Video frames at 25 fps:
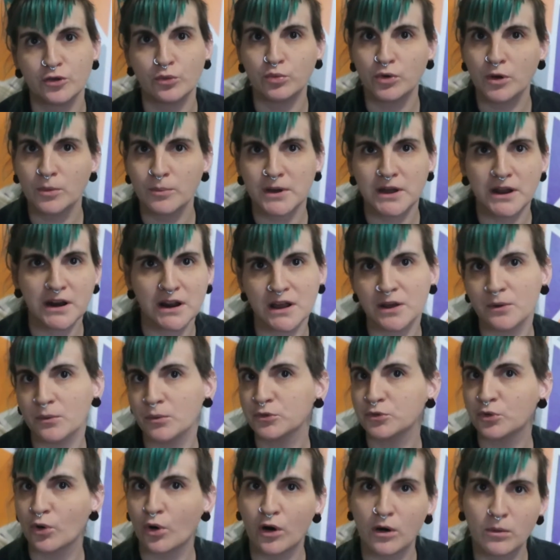a woman, it
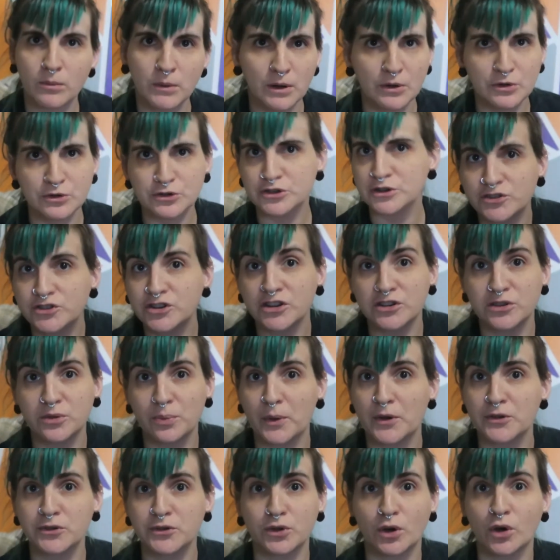was hormones. She's
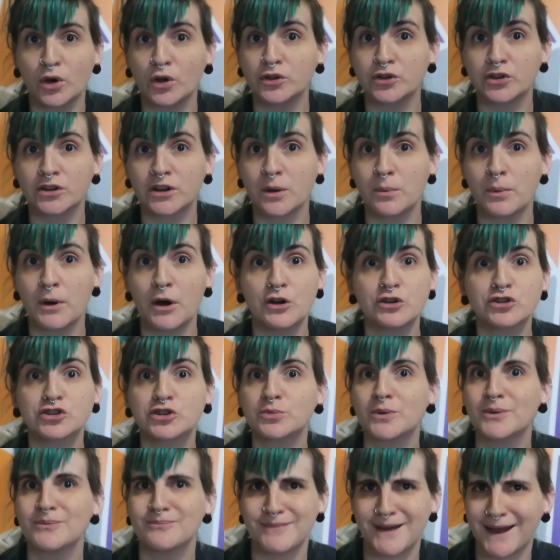supposed to hold her
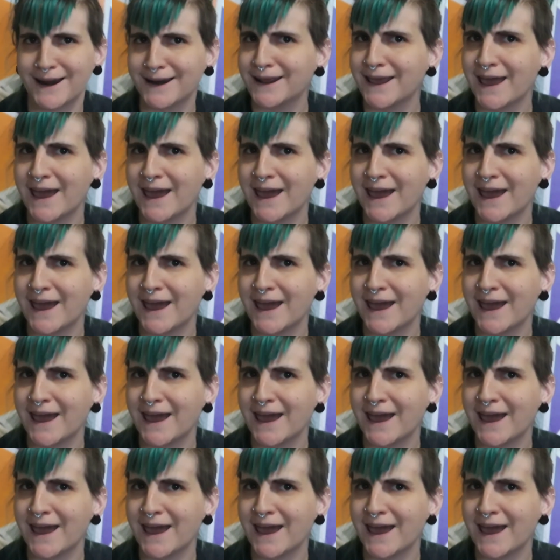composure, but men